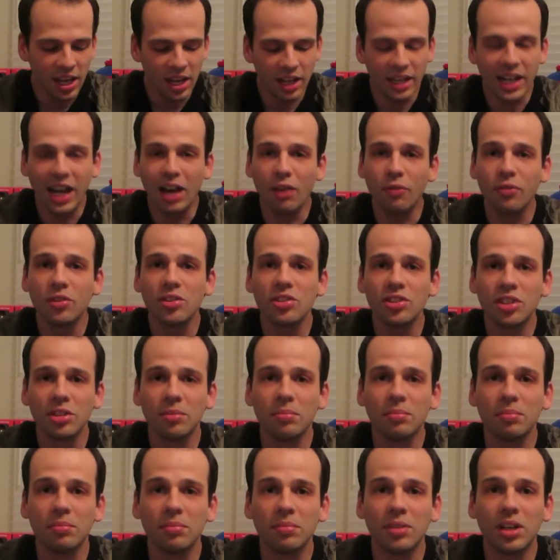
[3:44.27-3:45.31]
Now for
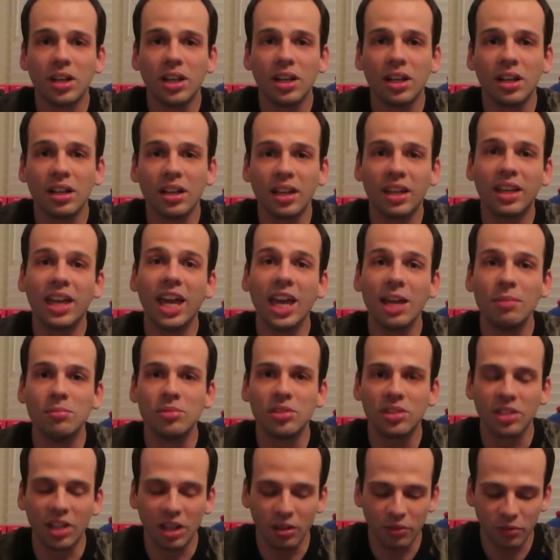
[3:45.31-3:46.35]
some game
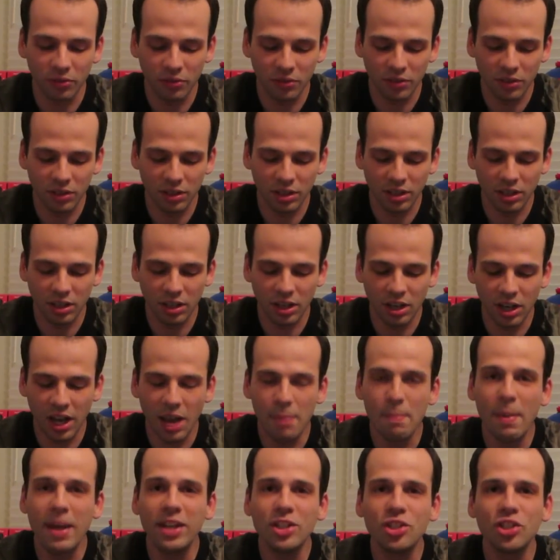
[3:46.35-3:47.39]
stuff. I
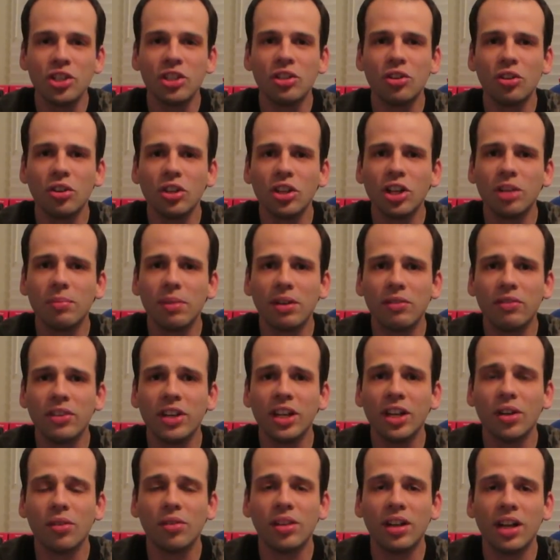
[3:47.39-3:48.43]
mentioned earlier in my
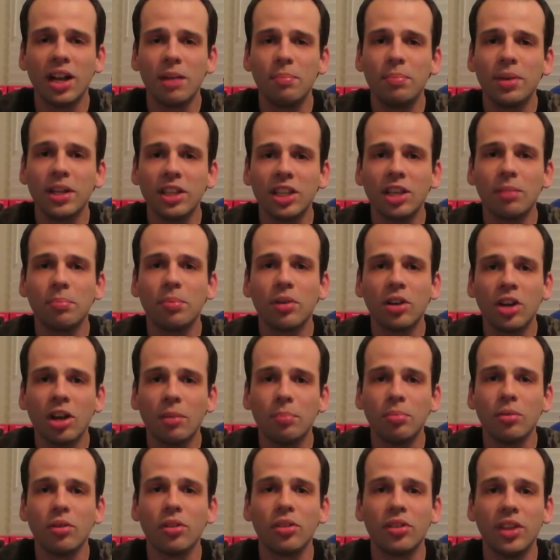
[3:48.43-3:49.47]
video that I picked up a
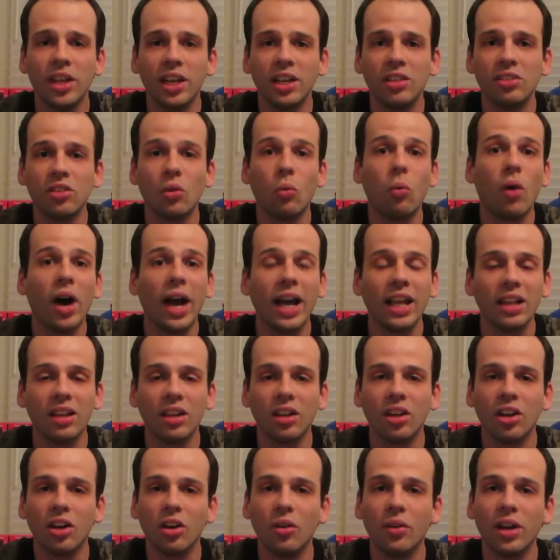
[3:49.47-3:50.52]
couple of things a while
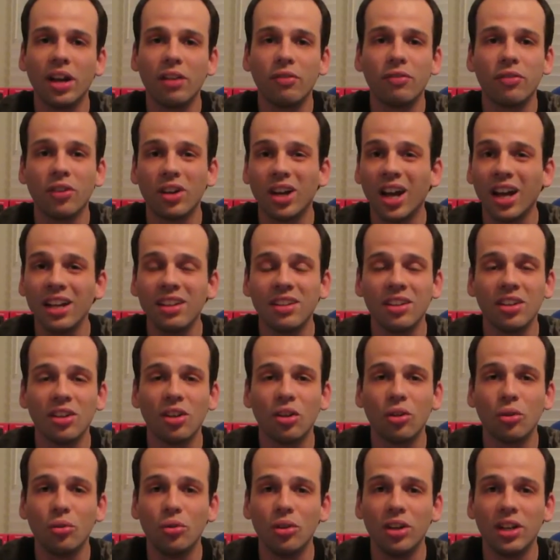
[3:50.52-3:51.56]
ago, and I forgot to
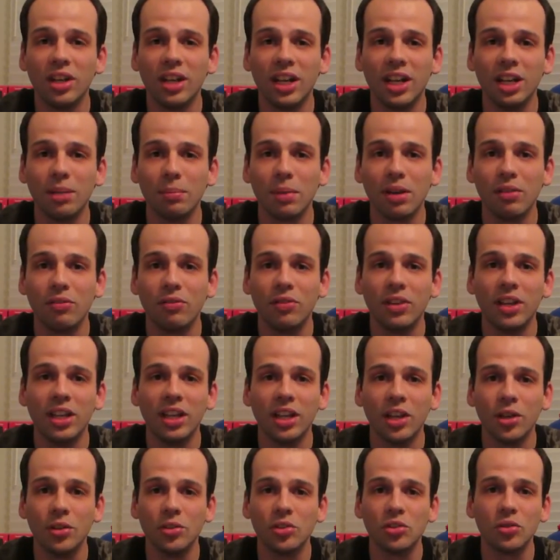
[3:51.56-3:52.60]
include it in any of my
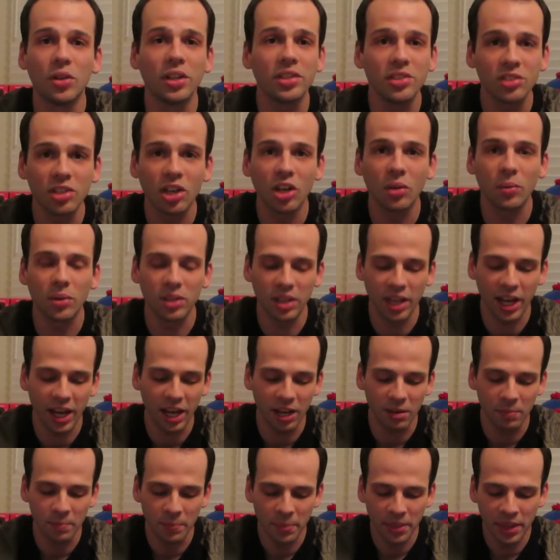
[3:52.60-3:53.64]
videos. So I'll start with
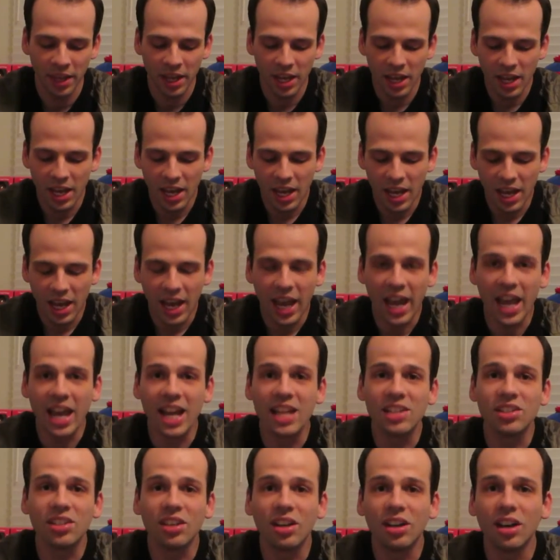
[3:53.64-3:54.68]
that. And
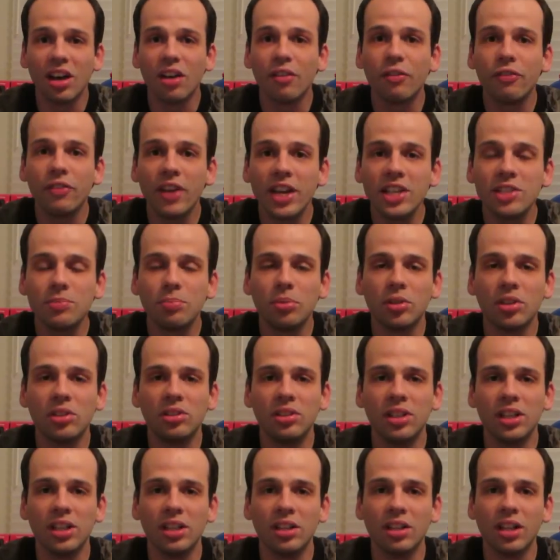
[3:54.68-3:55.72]
it's a Facebook
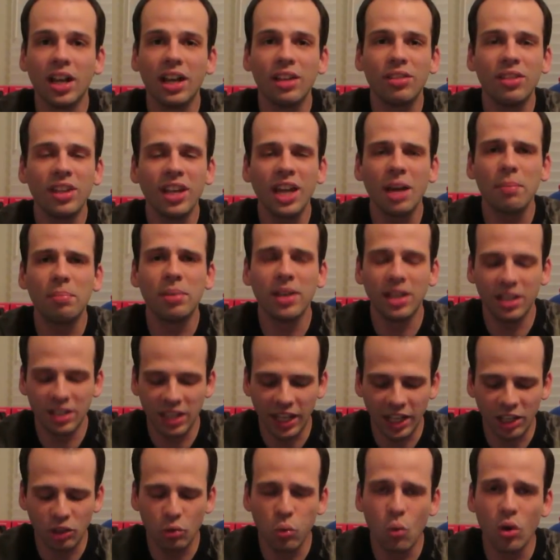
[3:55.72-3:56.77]
deal. I think I paid
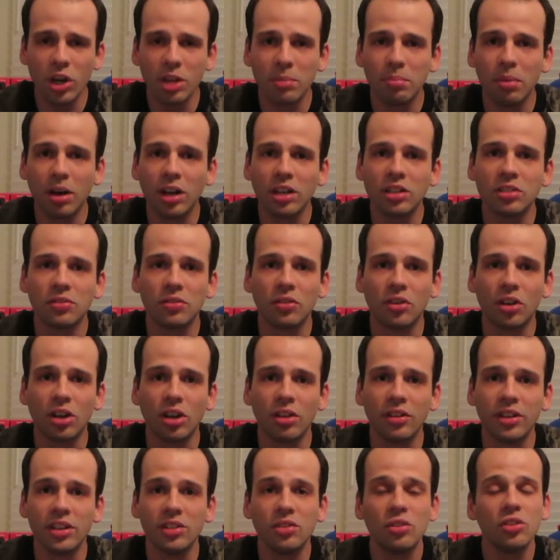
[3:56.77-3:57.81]
like 20 bucks for all
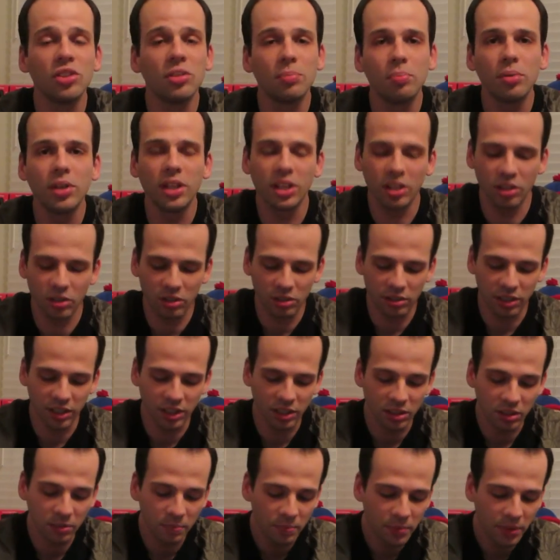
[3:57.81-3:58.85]
this, so it's a pretty good
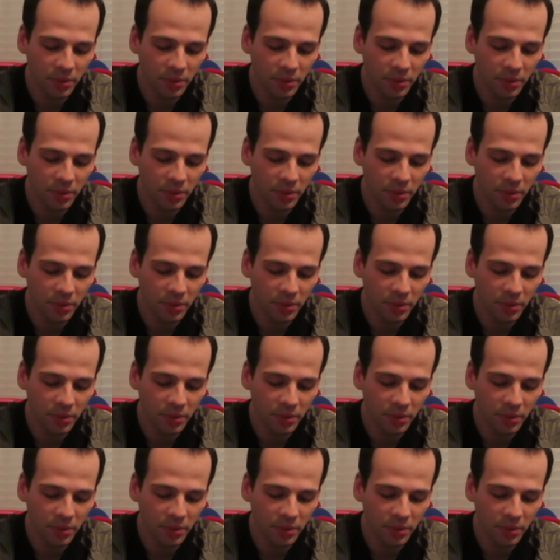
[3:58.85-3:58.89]
deal.